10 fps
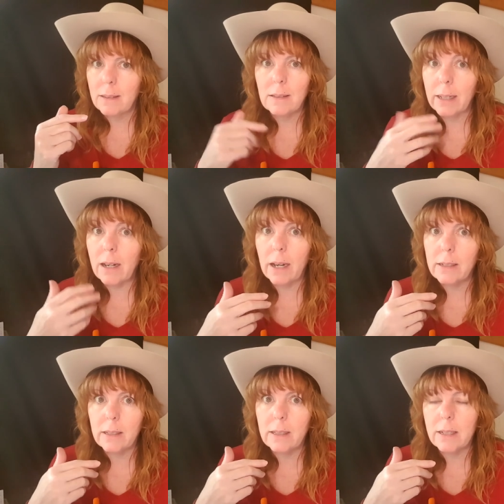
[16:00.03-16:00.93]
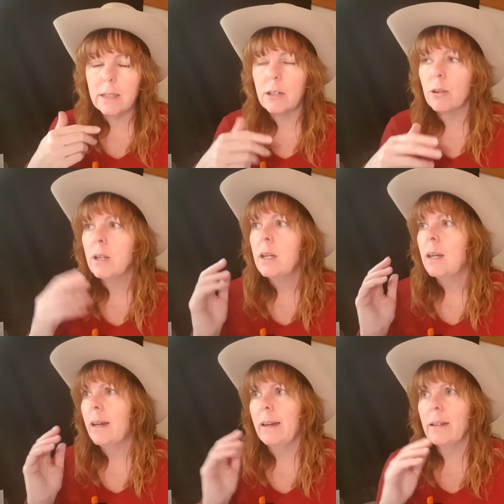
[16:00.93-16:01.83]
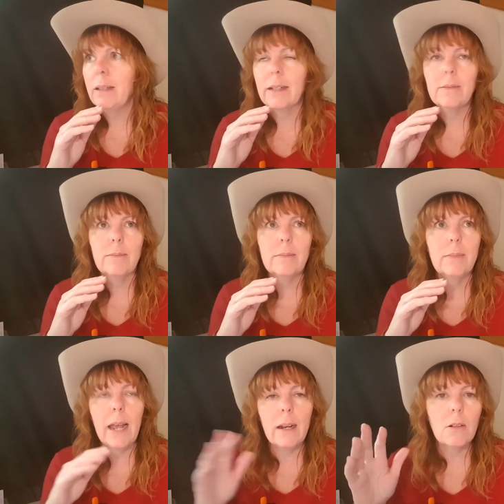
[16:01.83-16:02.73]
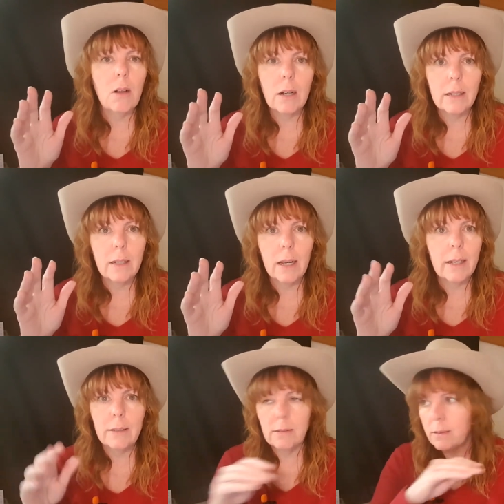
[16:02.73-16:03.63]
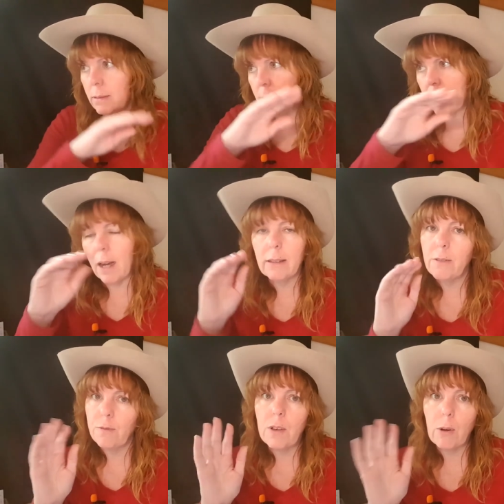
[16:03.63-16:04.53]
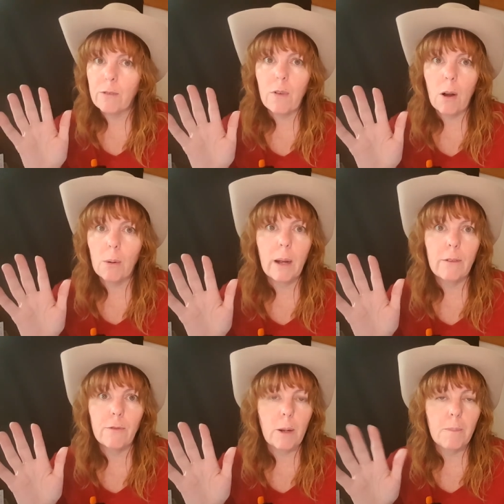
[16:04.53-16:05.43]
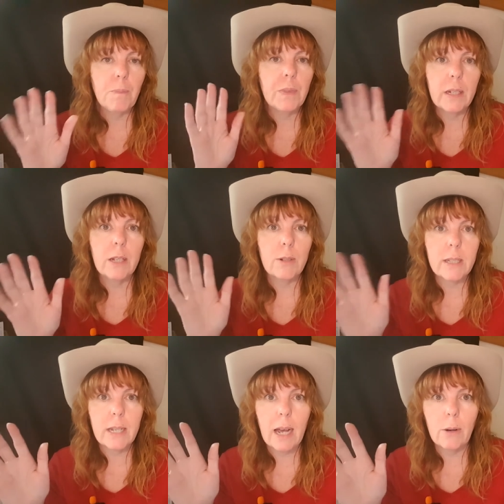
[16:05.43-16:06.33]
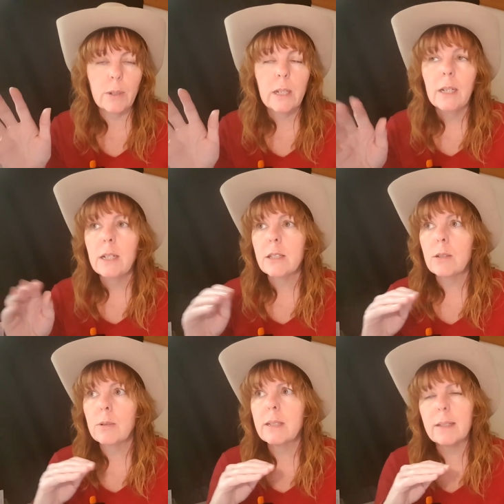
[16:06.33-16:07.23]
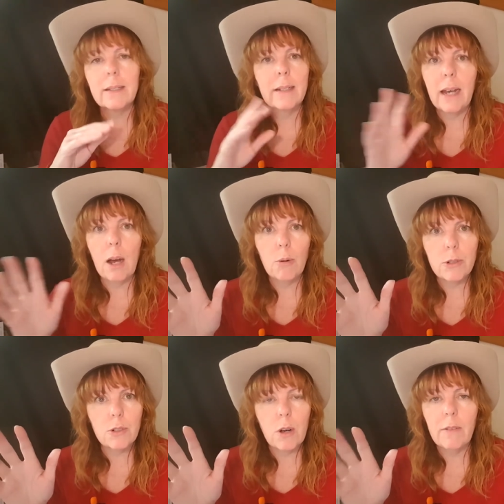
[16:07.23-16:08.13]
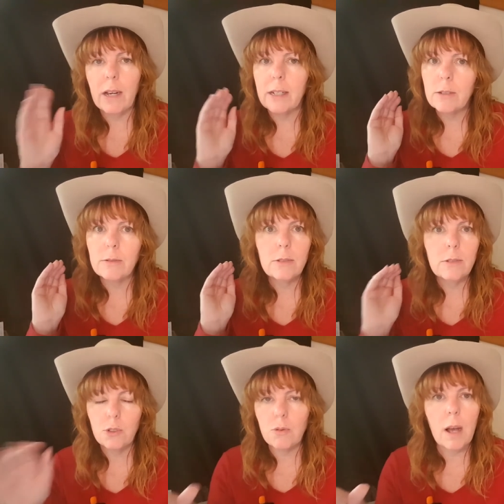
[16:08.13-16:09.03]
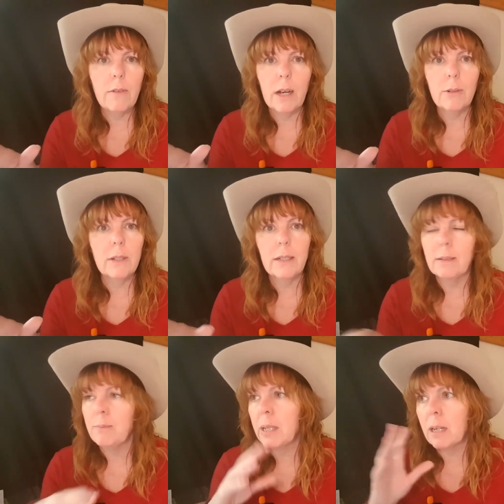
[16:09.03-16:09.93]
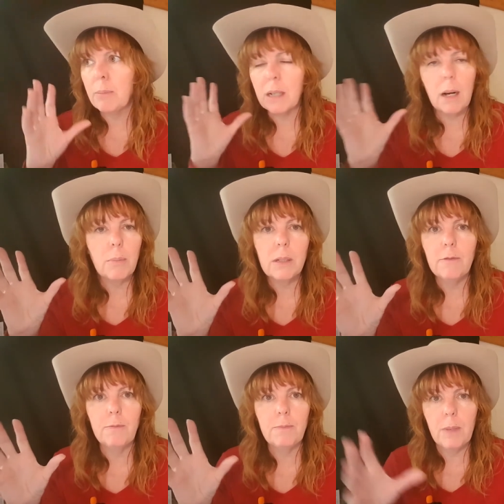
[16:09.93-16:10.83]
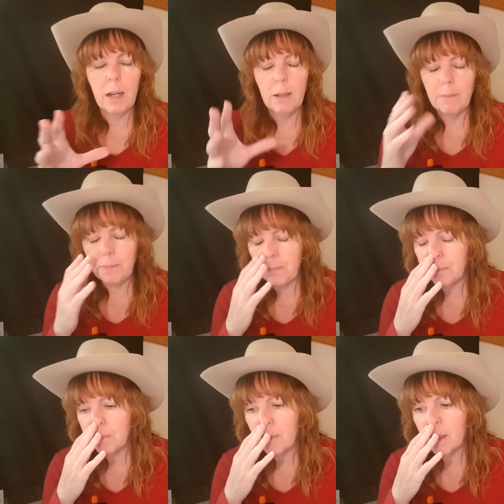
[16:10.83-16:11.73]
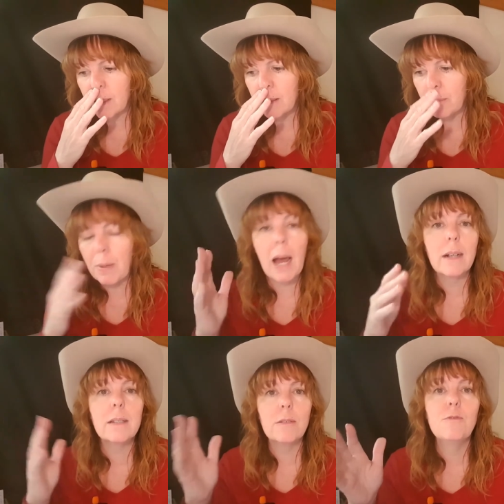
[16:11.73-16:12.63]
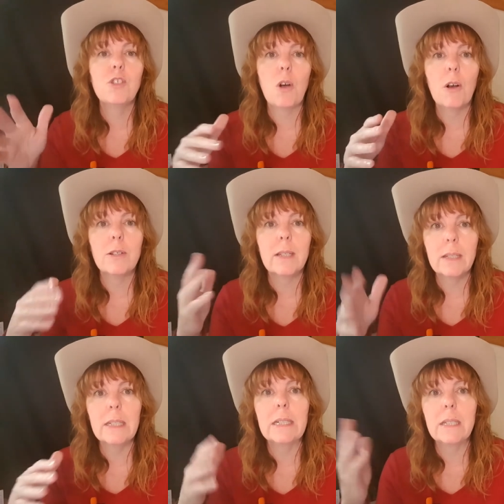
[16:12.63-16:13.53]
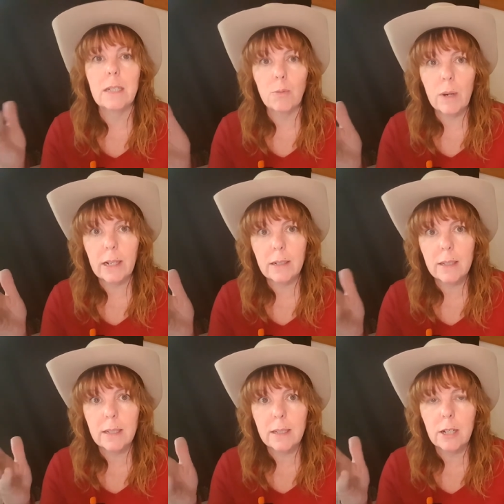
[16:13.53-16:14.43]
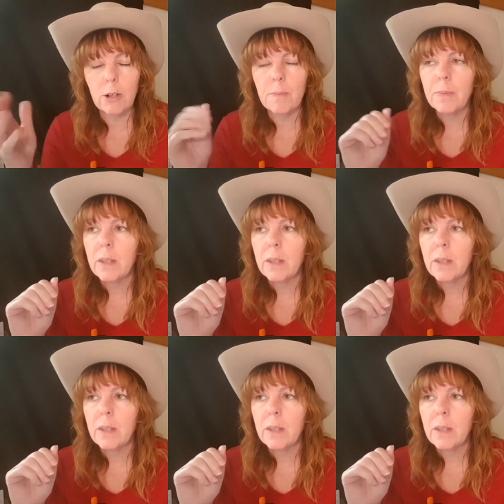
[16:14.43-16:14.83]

like I did this year at like eight o'clock at night. I live very far away from the nearest town, so it's like an hour's drive. I had to drive out and pick up a couple of um, packs of jars and lids and rings this year.